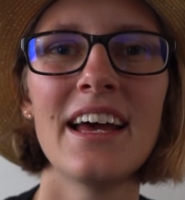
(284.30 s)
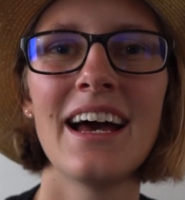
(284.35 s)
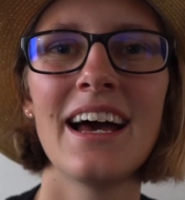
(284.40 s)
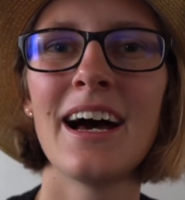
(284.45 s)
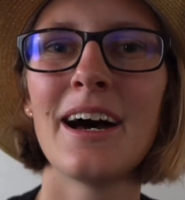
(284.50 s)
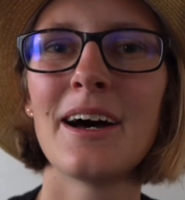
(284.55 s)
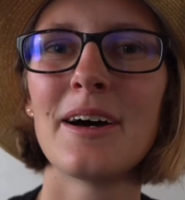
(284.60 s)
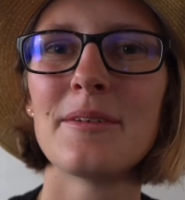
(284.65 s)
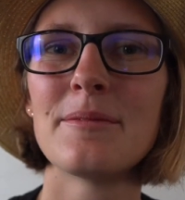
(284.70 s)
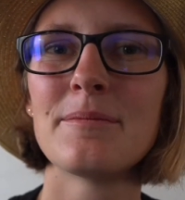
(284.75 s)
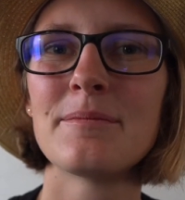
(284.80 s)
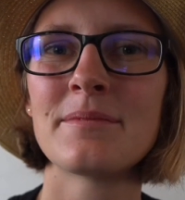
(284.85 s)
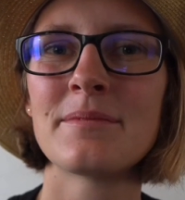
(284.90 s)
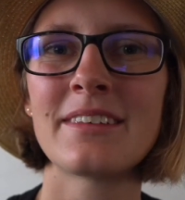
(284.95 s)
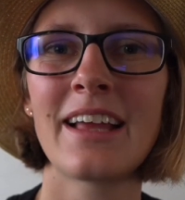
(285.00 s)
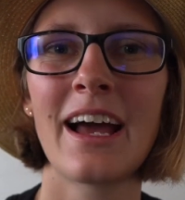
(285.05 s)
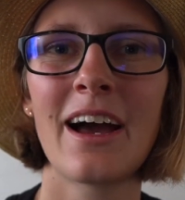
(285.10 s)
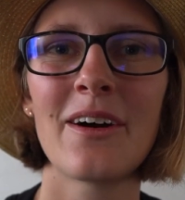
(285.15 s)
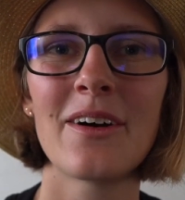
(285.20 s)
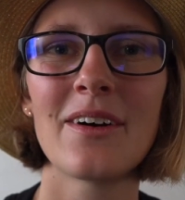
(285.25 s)

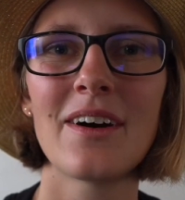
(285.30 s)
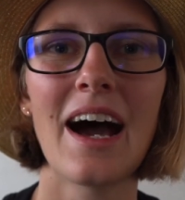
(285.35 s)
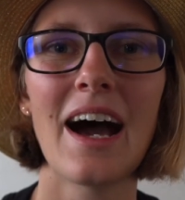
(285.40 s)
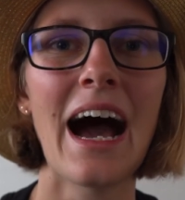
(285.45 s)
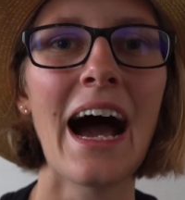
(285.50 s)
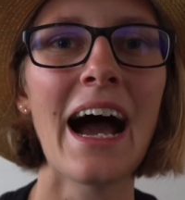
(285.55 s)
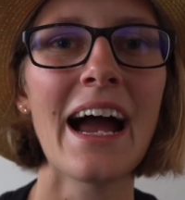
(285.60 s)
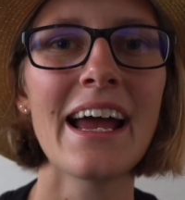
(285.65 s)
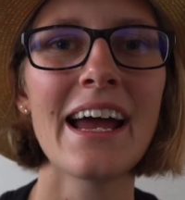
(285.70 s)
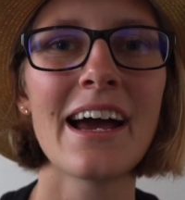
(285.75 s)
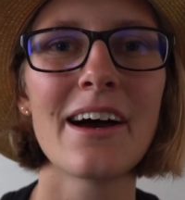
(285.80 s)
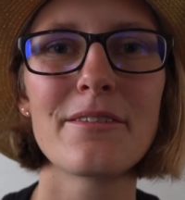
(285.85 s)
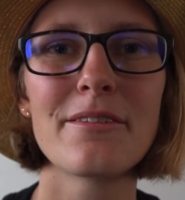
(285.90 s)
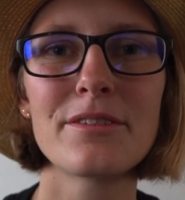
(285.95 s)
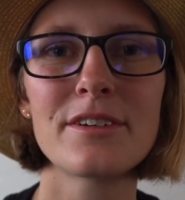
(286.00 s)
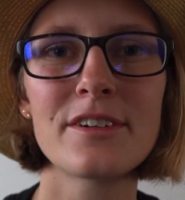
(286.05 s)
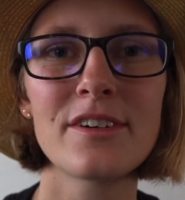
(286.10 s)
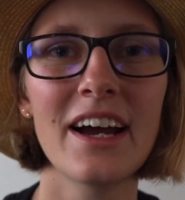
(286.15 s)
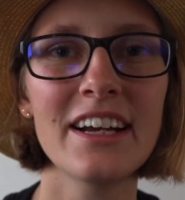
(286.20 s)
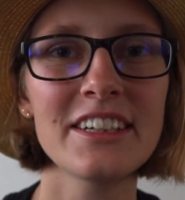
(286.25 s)
Now, I
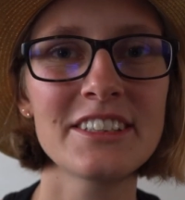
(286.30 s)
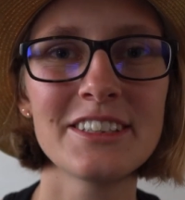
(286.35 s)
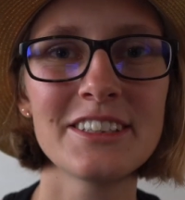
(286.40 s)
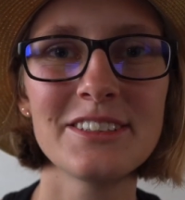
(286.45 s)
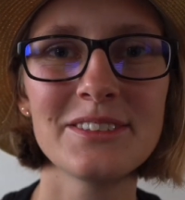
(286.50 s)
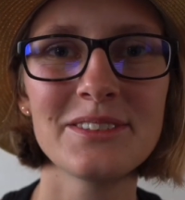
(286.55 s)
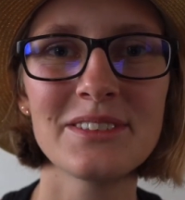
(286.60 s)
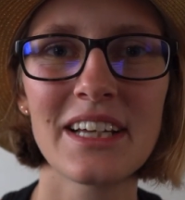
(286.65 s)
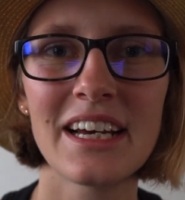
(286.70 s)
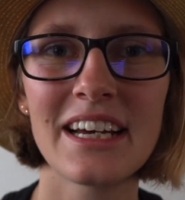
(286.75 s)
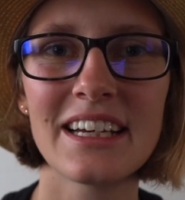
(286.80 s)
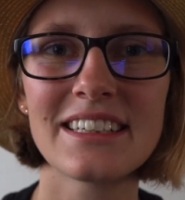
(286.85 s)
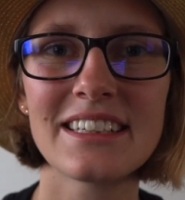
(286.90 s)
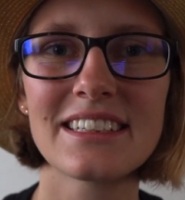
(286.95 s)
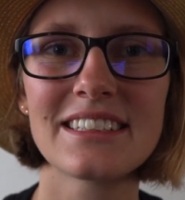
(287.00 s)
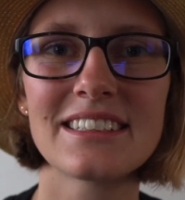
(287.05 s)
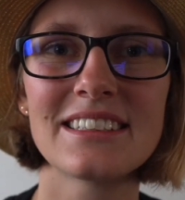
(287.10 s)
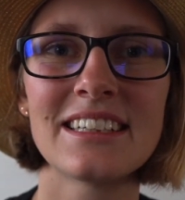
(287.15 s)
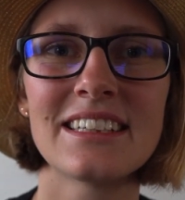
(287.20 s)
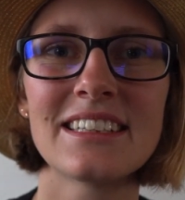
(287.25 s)
have tried to do
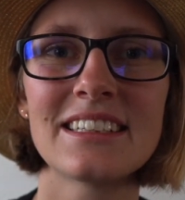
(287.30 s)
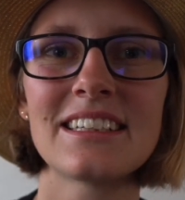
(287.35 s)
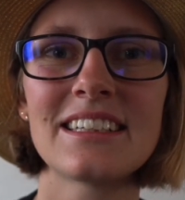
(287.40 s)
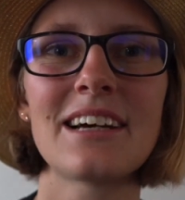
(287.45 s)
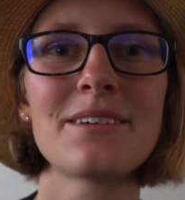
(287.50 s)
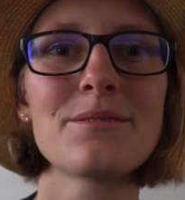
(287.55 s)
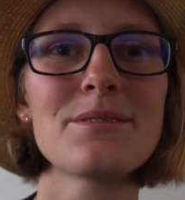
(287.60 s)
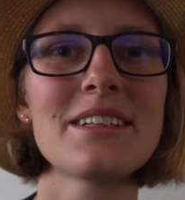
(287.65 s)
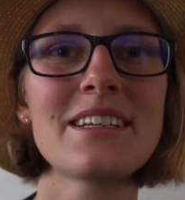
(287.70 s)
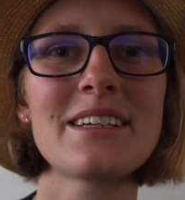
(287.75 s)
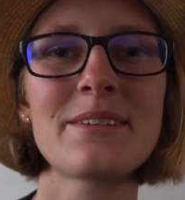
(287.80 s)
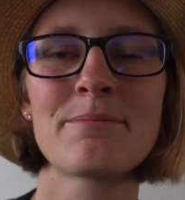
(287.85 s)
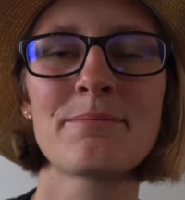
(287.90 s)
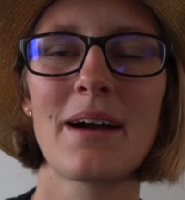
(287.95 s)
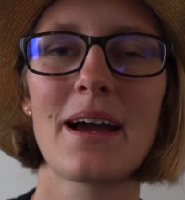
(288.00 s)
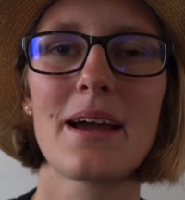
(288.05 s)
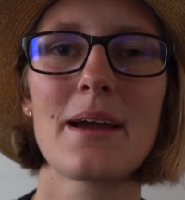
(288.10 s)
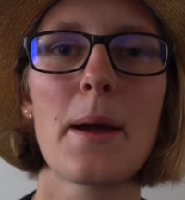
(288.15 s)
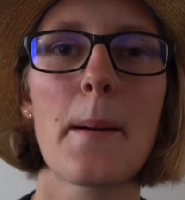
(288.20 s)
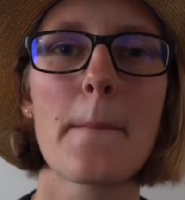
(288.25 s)
that, and I will link
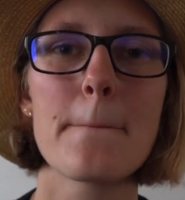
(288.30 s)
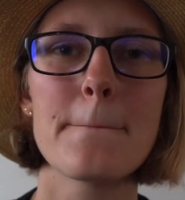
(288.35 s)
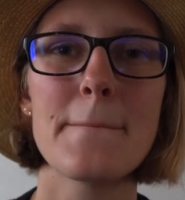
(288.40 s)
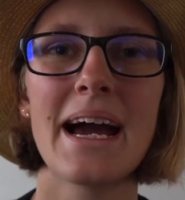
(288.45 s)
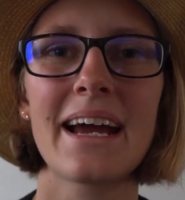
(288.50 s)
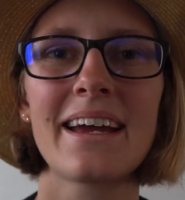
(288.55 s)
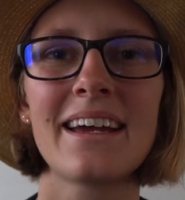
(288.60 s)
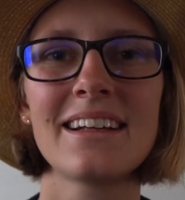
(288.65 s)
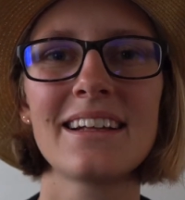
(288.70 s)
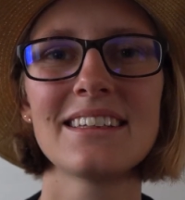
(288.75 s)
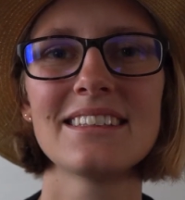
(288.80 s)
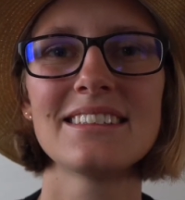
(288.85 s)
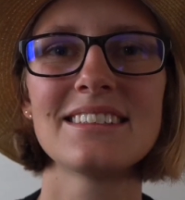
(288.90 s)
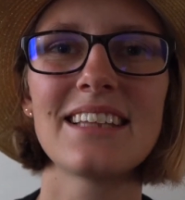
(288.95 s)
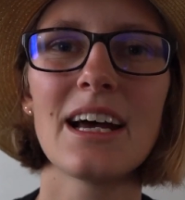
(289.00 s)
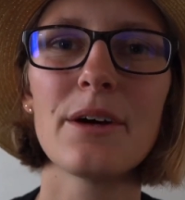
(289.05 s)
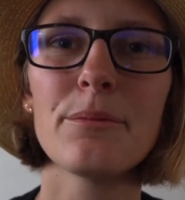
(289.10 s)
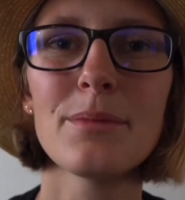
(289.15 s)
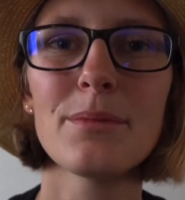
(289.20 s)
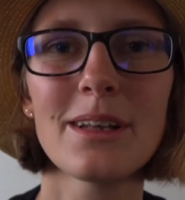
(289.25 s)
my packing list
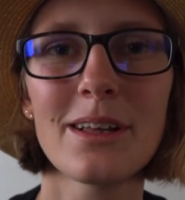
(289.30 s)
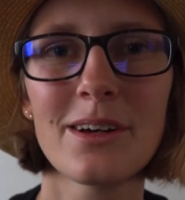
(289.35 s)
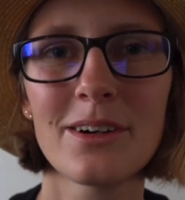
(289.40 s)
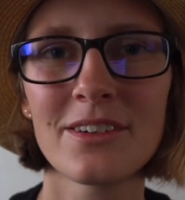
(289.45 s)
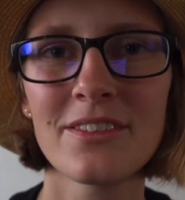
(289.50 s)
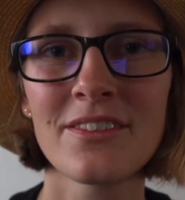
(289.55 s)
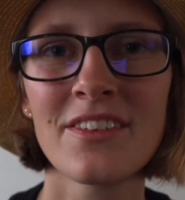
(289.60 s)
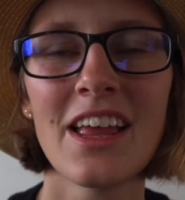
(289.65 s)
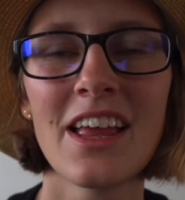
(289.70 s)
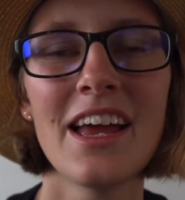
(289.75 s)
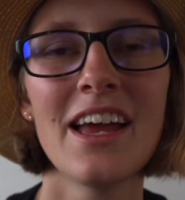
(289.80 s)
down below.